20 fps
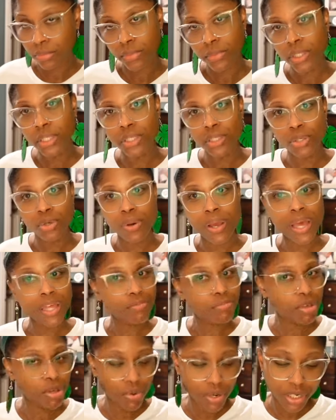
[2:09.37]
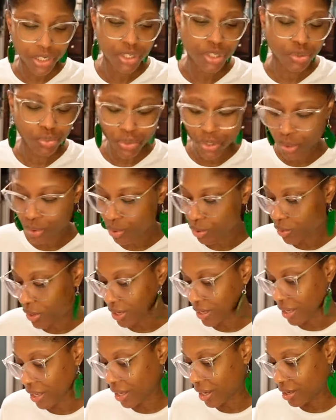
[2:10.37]
Just don't ask me questions when you don't
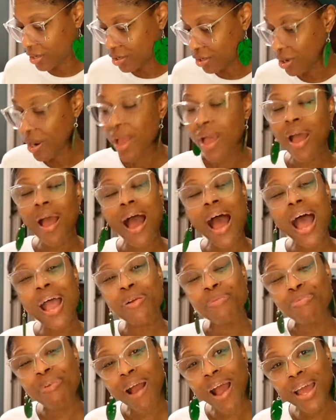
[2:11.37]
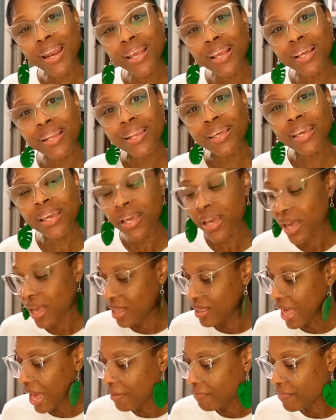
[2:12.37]
want the answer. Ironically,
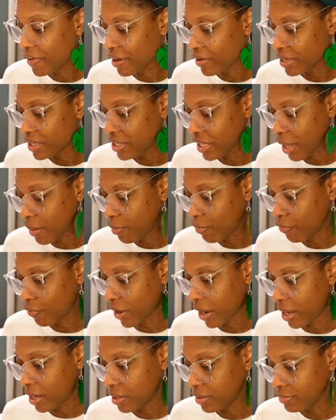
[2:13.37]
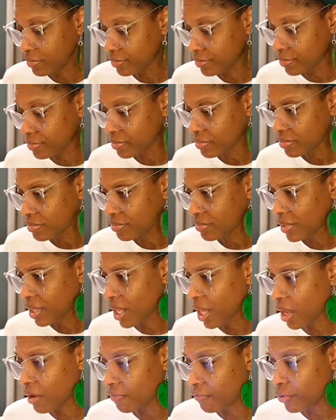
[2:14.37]
that very same friend
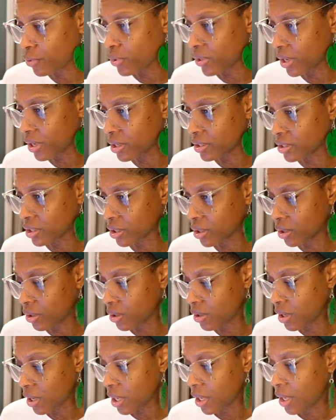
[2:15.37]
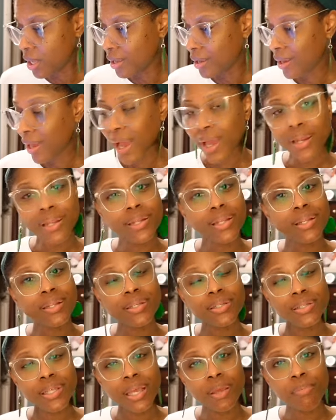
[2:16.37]
a few years ago kind of did the
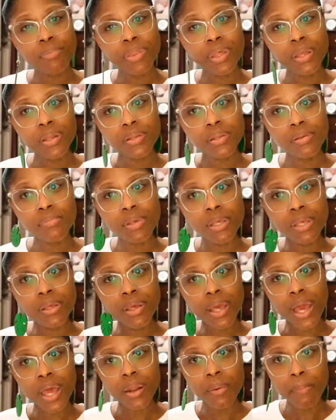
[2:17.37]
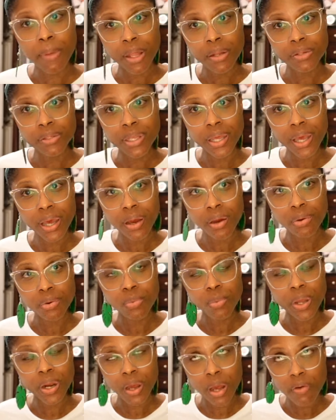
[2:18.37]
same thing to me. Had a meltdown,
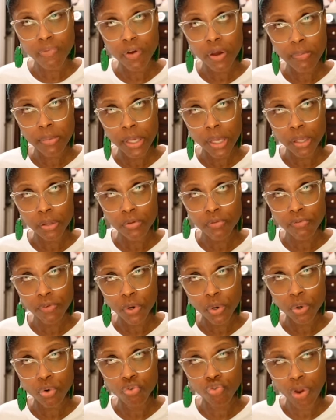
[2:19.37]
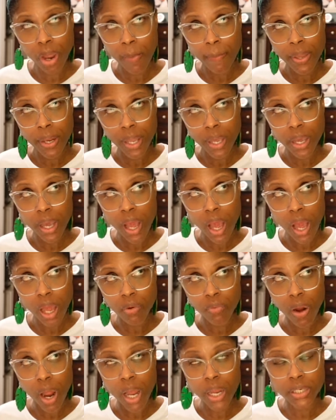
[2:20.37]
went off on me on the phone, dropped me like a hot
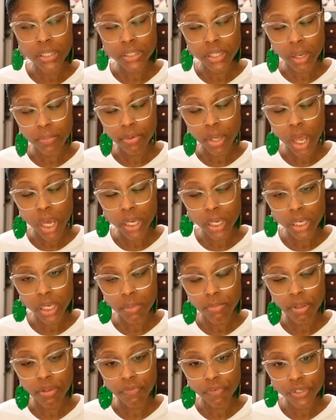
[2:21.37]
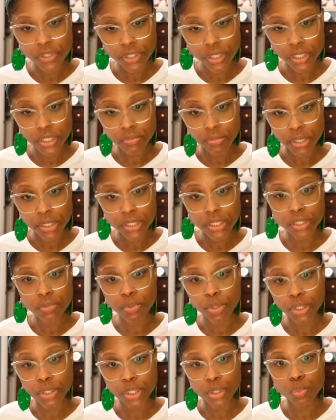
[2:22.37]
rock, and stopped talking to me for 6 months. This
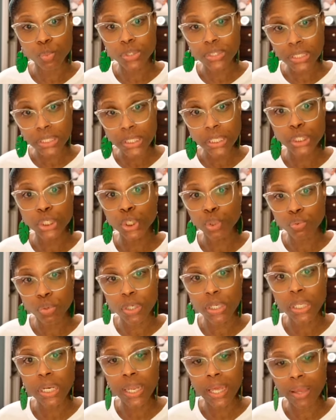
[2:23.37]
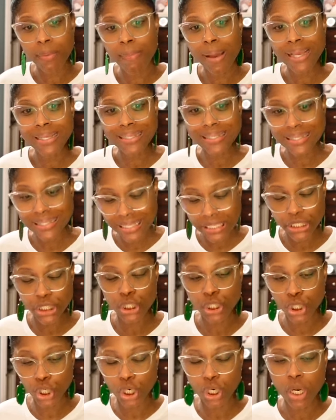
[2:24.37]
person was literally like my
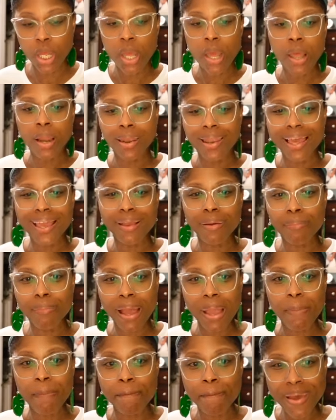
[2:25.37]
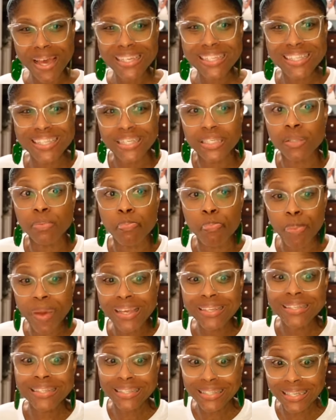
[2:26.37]
sister, like my
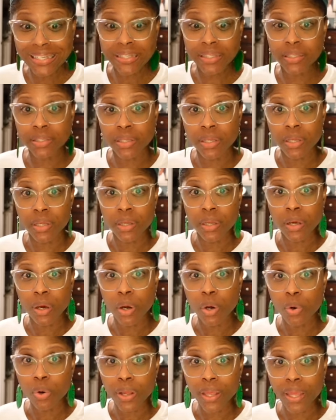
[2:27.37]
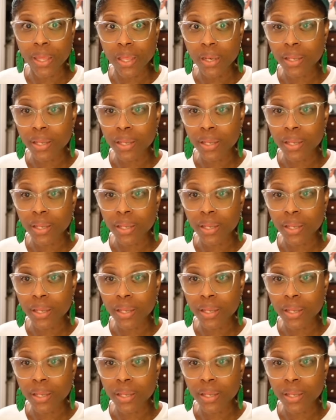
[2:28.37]
bestest, okay?